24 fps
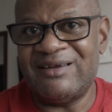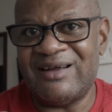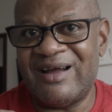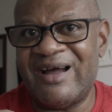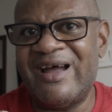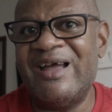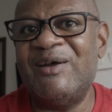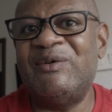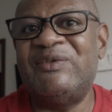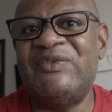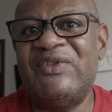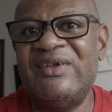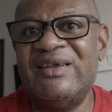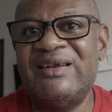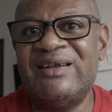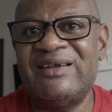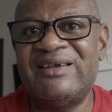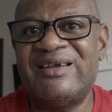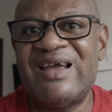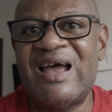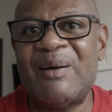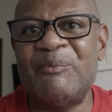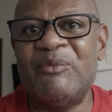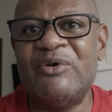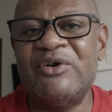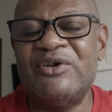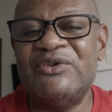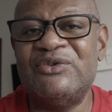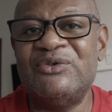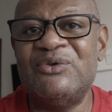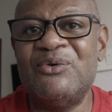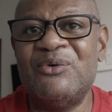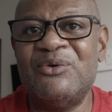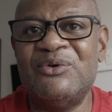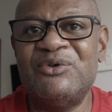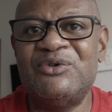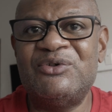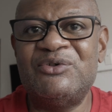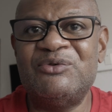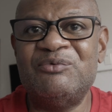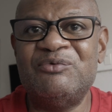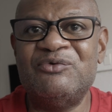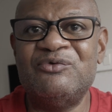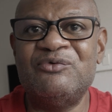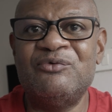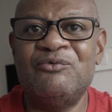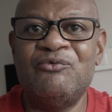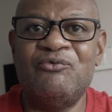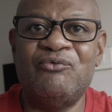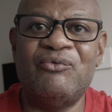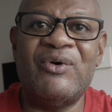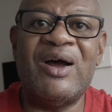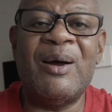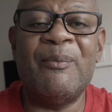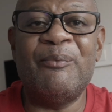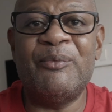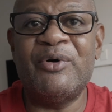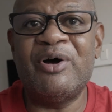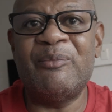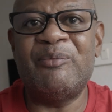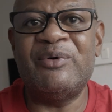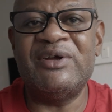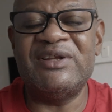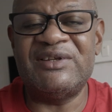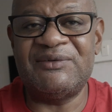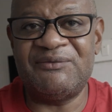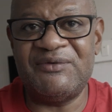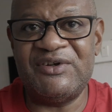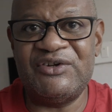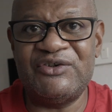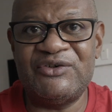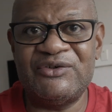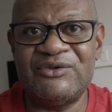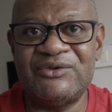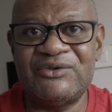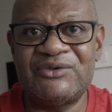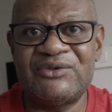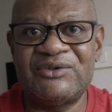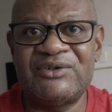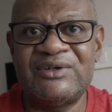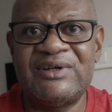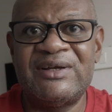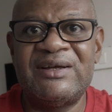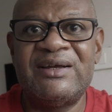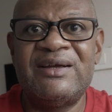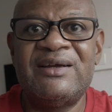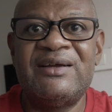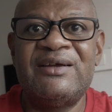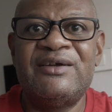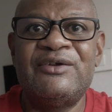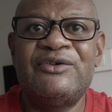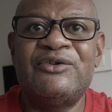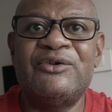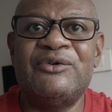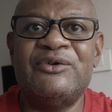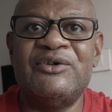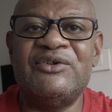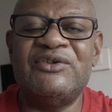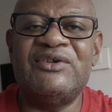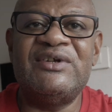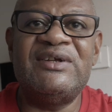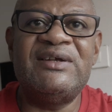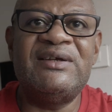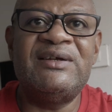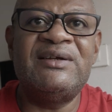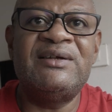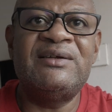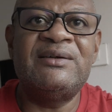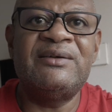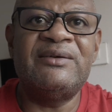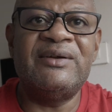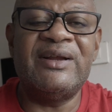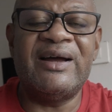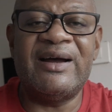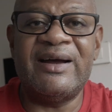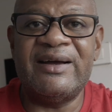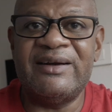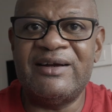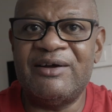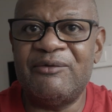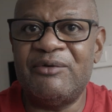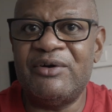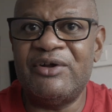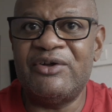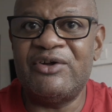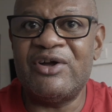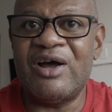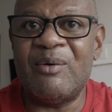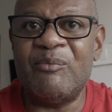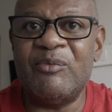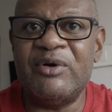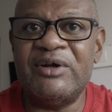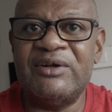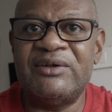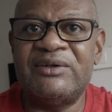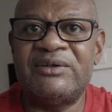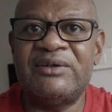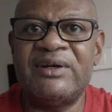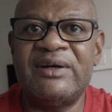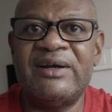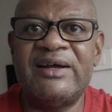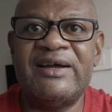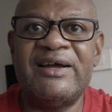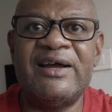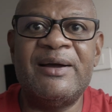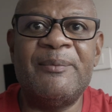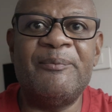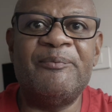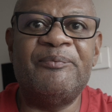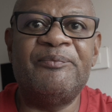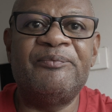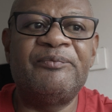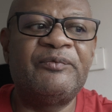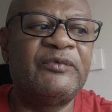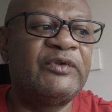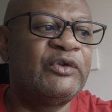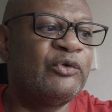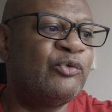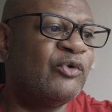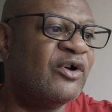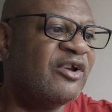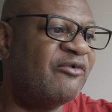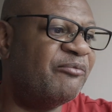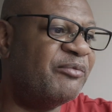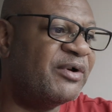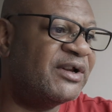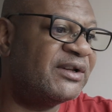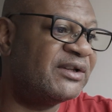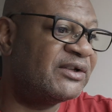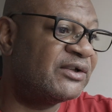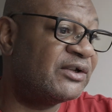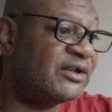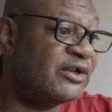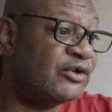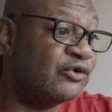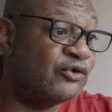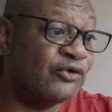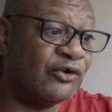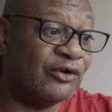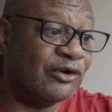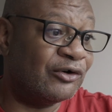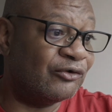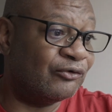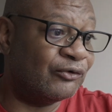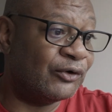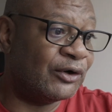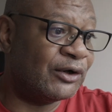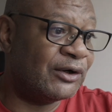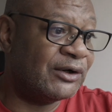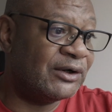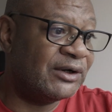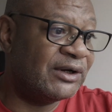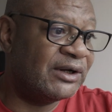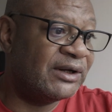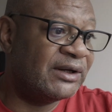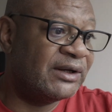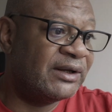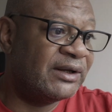I think the camera is going to ramp up its features. So the Z9 already come with 12-bit internal RAW,